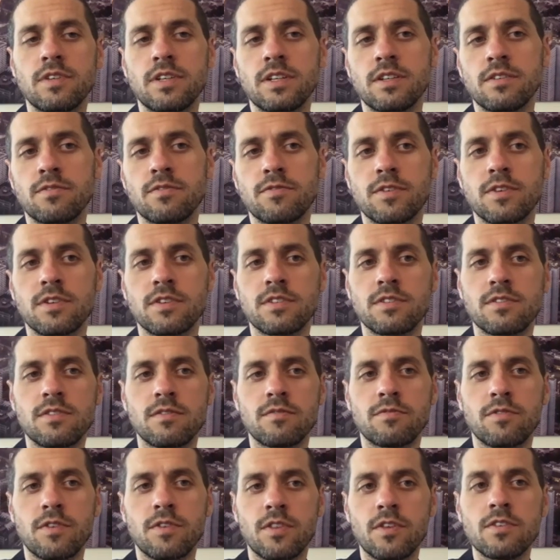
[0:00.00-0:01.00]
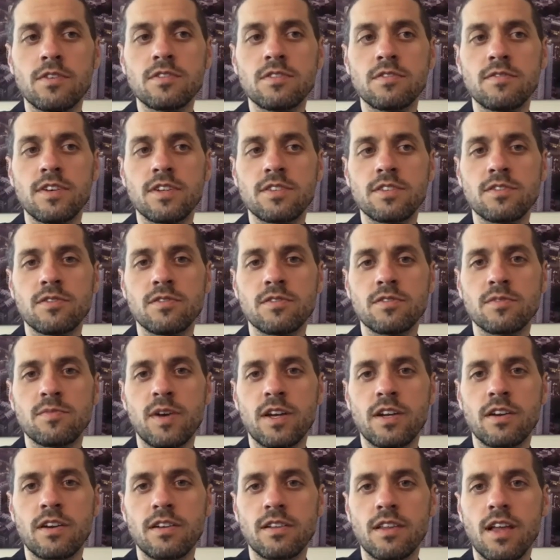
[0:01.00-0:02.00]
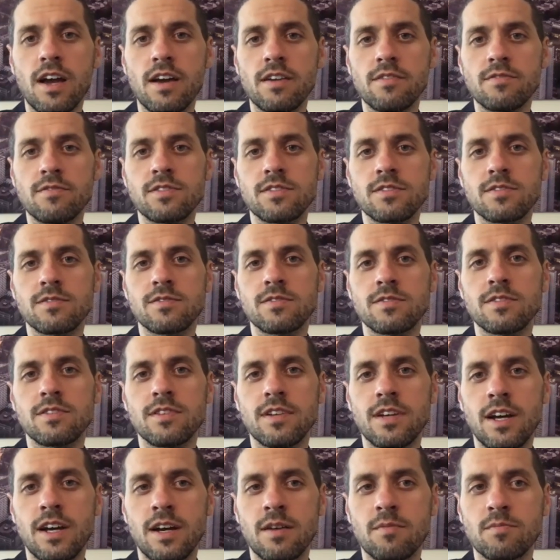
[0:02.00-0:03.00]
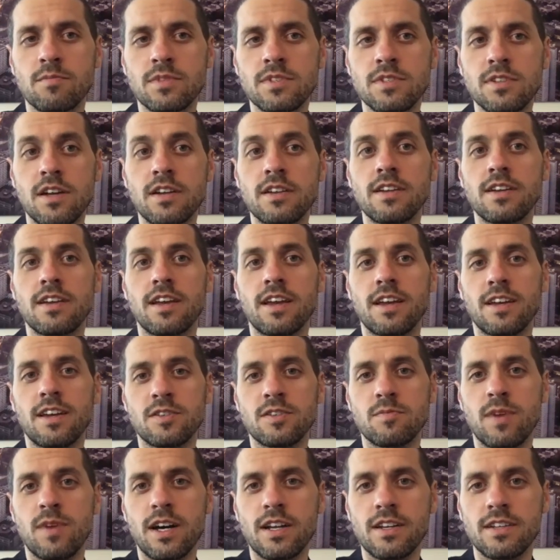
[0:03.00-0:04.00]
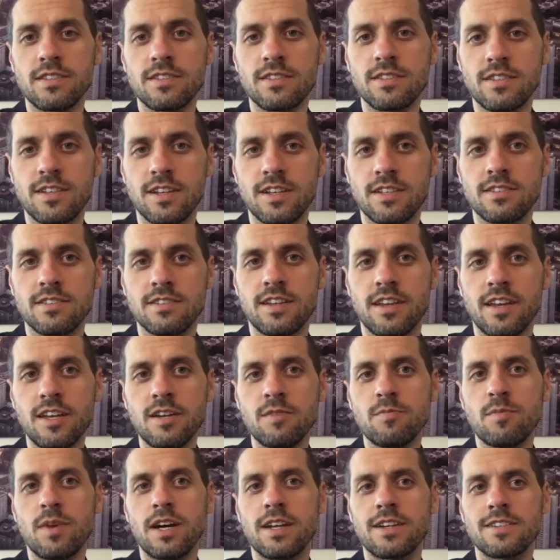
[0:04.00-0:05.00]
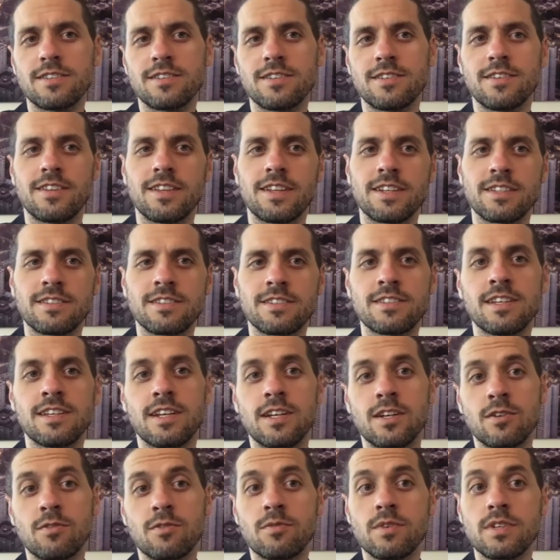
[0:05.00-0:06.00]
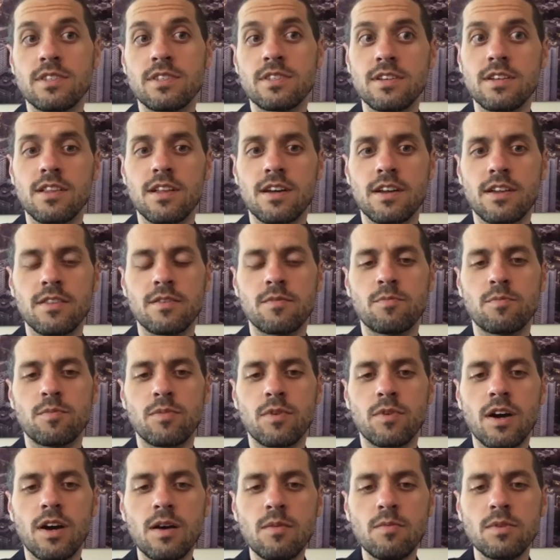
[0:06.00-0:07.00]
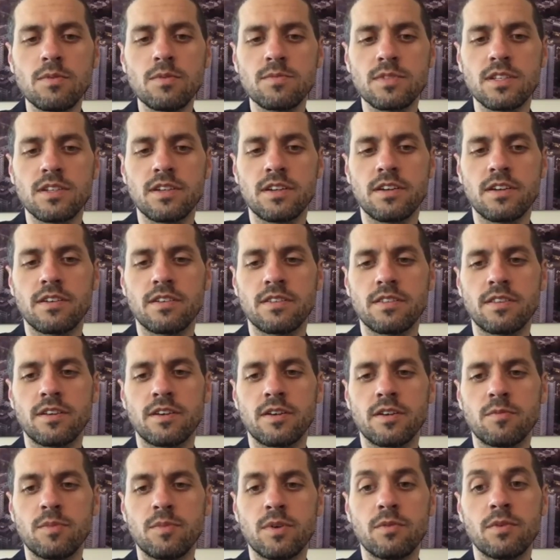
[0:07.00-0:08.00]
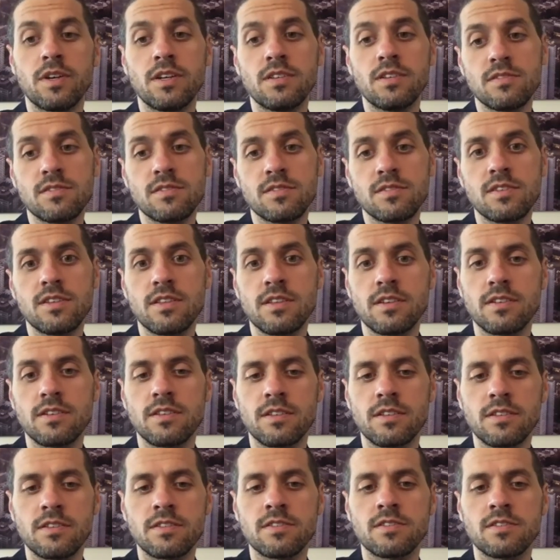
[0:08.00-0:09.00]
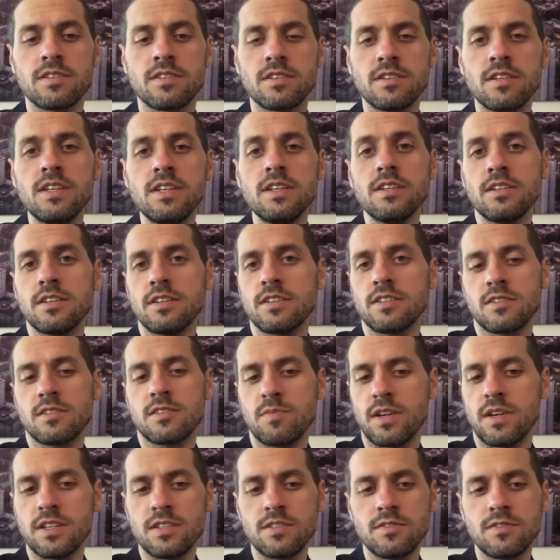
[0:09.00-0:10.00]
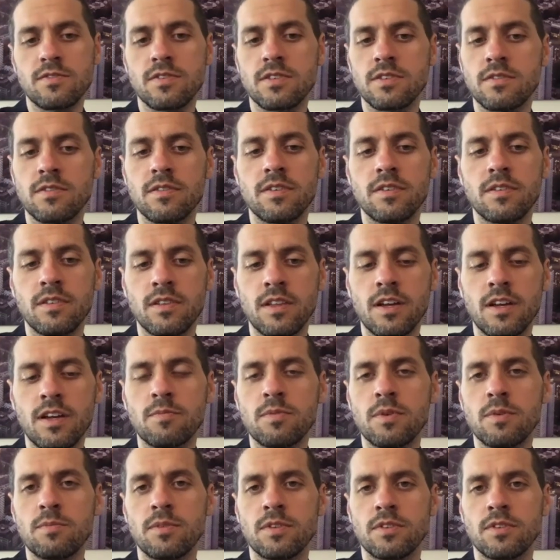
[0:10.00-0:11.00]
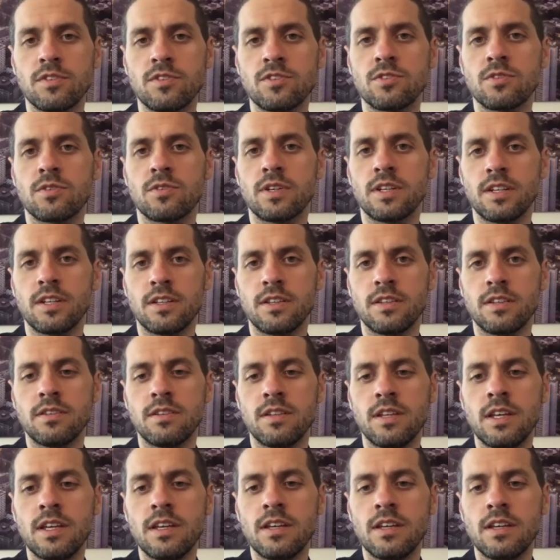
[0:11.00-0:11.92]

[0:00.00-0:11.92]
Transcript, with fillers: you know, for for those of us who spend our lives um, studying antibodies and testing antibodies, you know, that's we see a lot of the problems inherent there, but we also see that, that there's a need and a space for a lot of people to join in